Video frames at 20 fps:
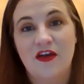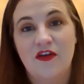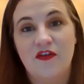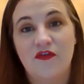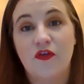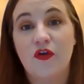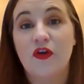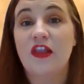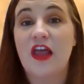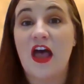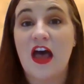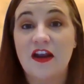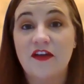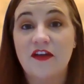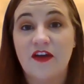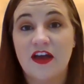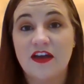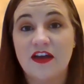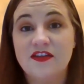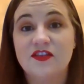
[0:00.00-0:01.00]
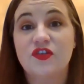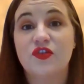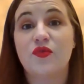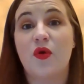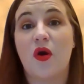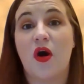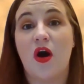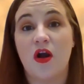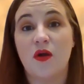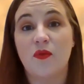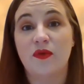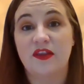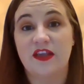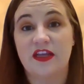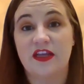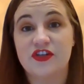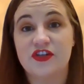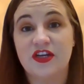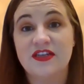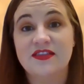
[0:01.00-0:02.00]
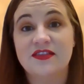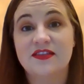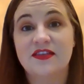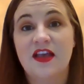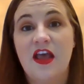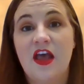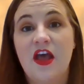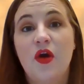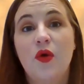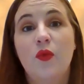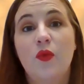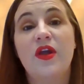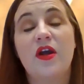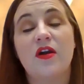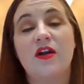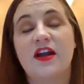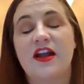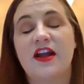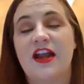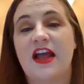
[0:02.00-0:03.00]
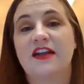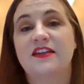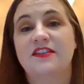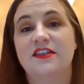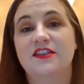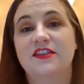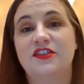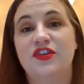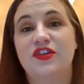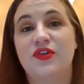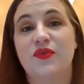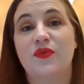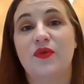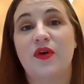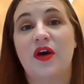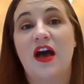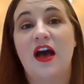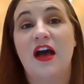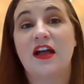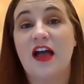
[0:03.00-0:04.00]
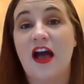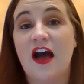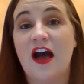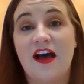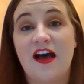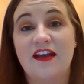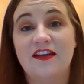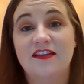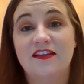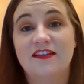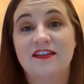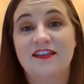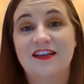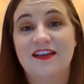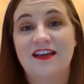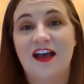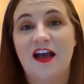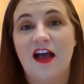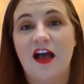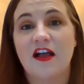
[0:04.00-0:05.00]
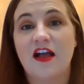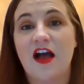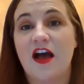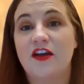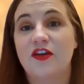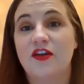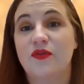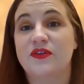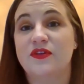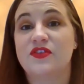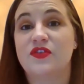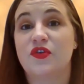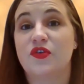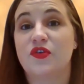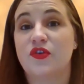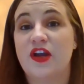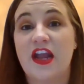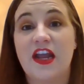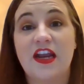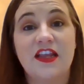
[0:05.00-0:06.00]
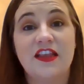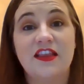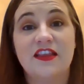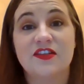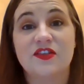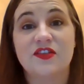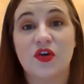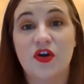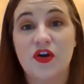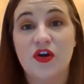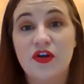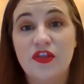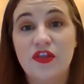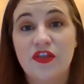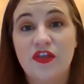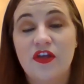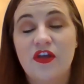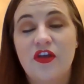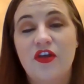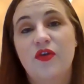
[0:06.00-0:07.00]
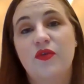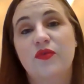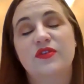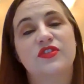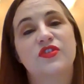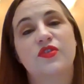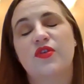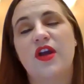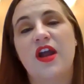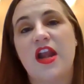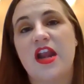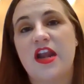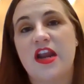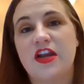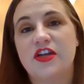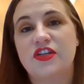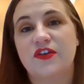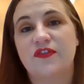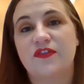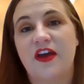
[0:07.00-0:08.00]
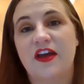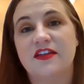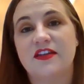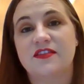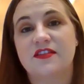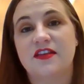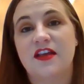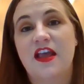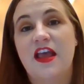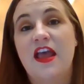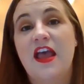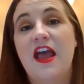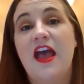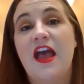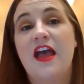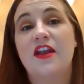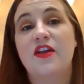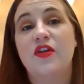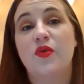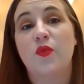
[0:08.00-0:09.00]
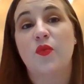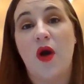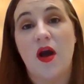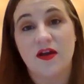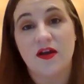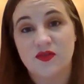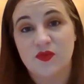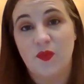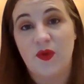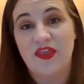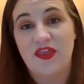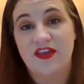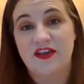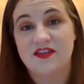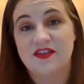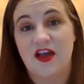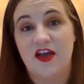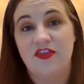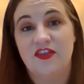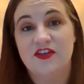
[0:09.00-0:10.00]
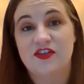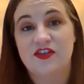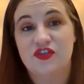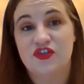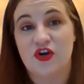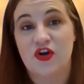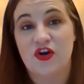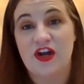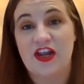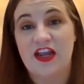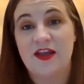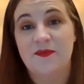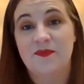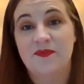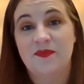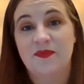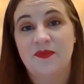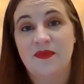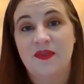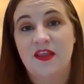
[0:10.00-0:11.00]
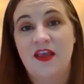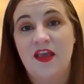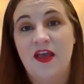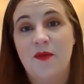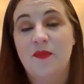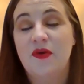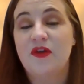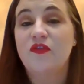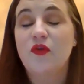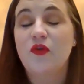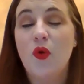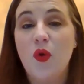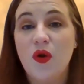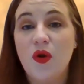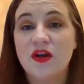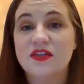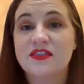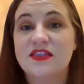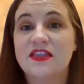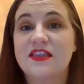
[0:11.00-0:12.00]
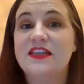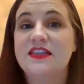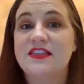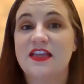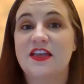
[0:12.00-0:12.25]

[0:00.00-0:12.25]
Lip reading: For a lot of us who are religious, we are connected to a God who has created this earth, who has created each of us, and who walks with us on this journey. But of course, this